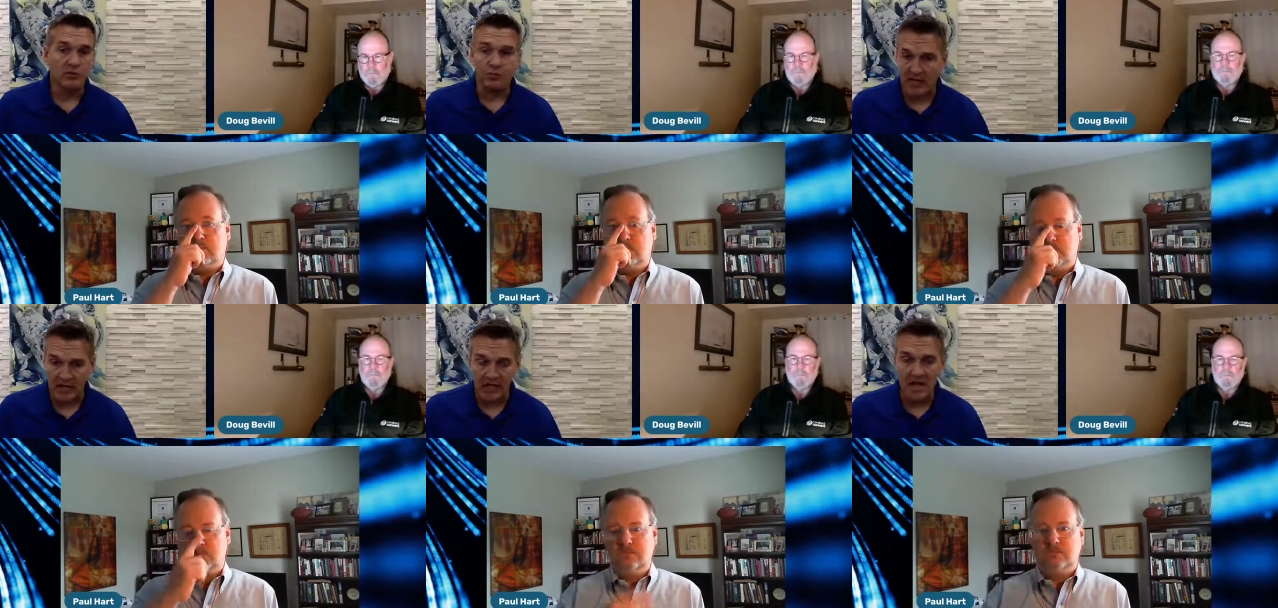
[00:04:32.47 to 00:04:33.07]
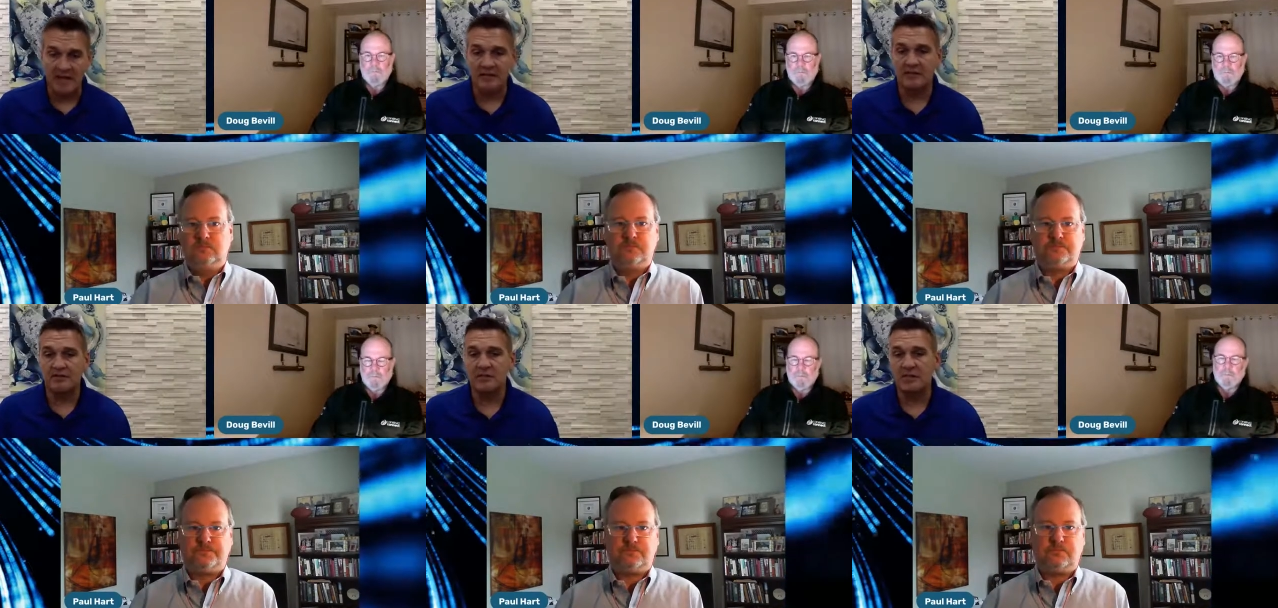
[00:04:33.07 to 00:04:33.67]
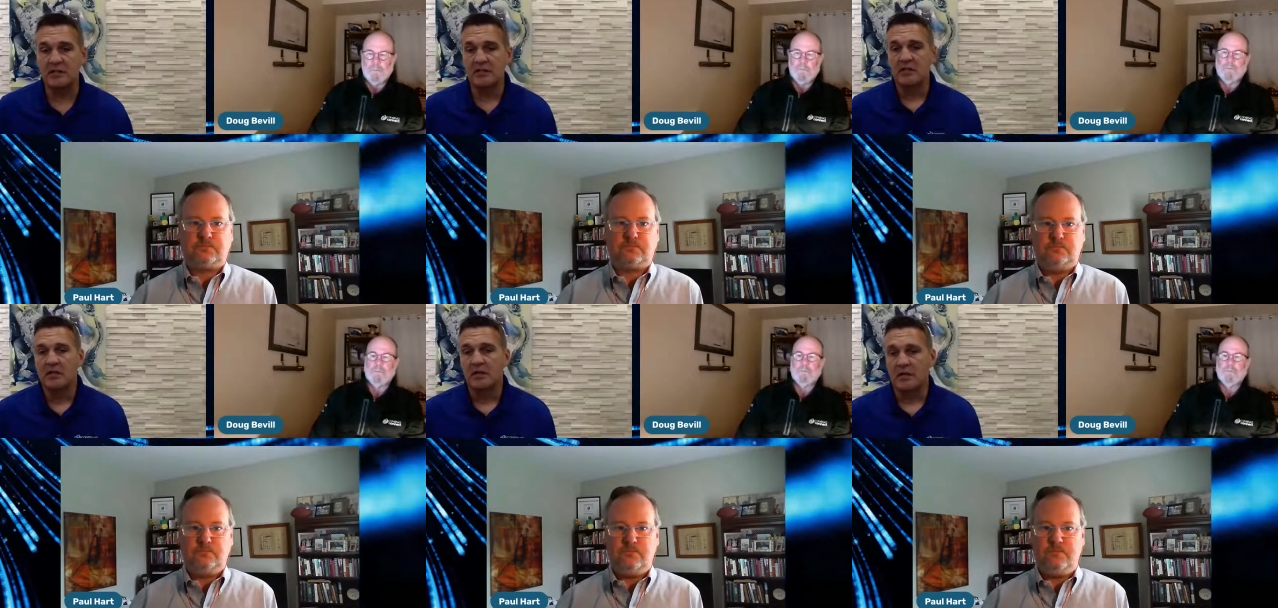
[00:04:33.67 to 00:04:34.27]
Speaker 1: the planning activity,
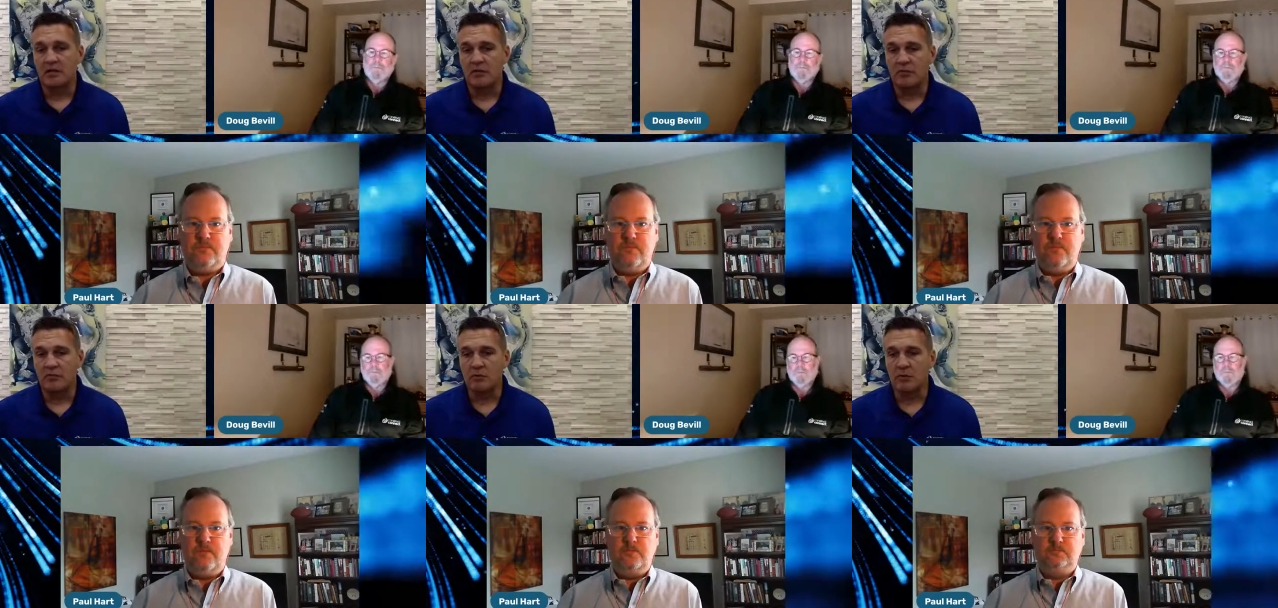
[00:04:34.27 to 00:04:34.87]
uh,